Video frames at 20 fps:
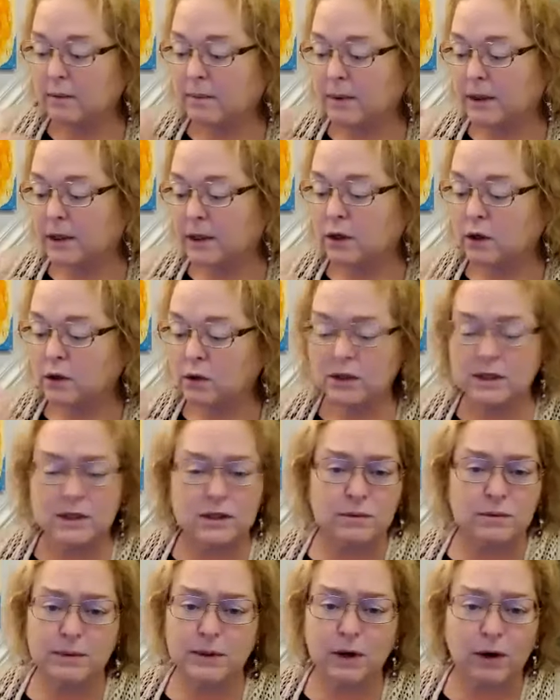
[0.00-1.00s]
But it could
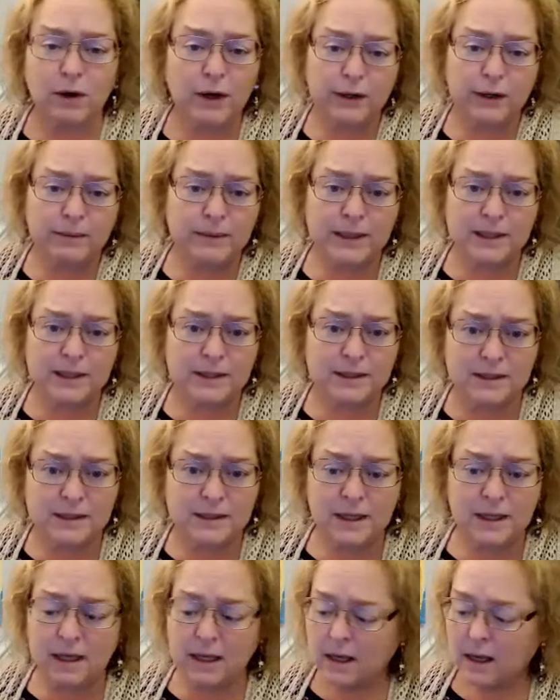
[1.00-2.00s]
also be arguments,